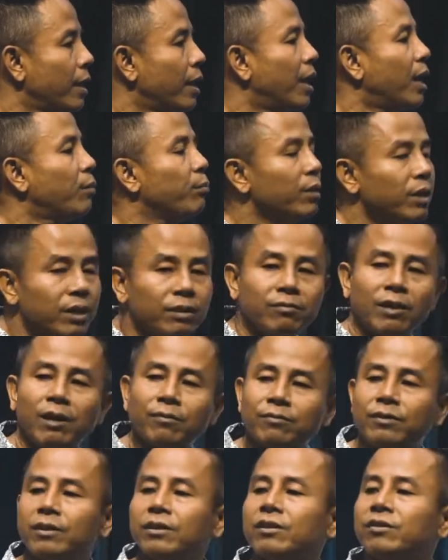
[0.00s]
I believe
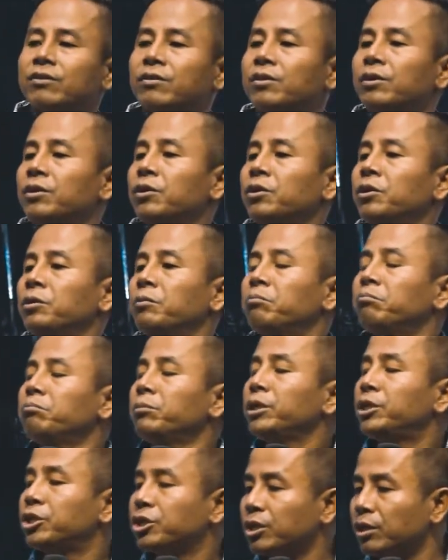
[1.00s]
after this
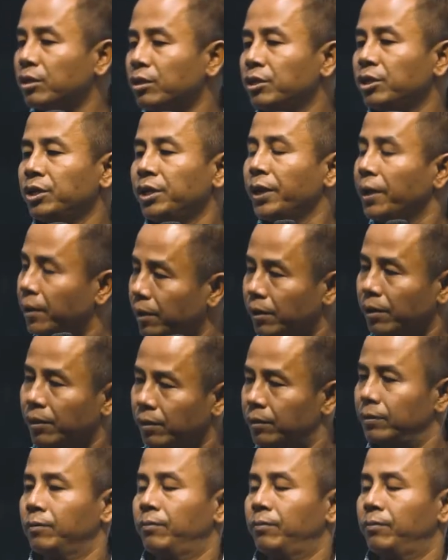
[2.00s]
mission year,